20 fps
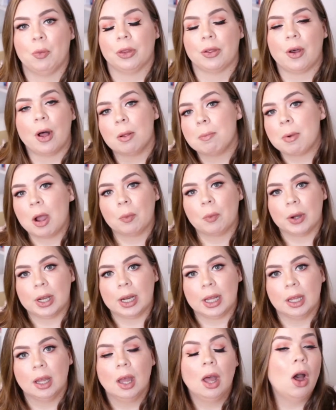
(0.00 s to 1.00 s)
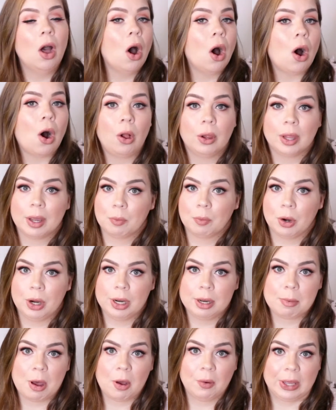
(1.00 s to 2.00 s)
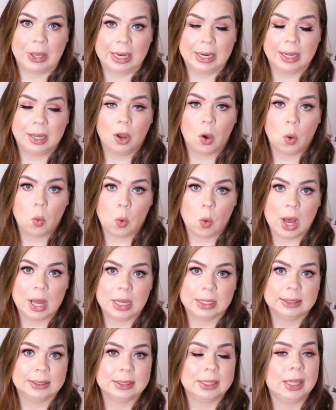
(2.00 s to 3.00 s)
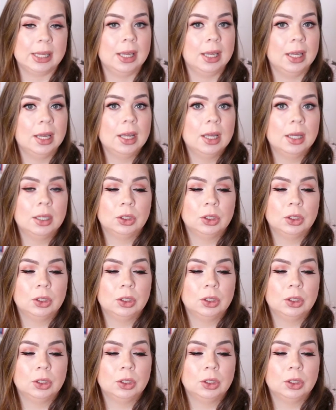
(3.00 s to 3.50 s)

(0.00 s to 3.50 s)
With All About Reading, all I worried about getting was the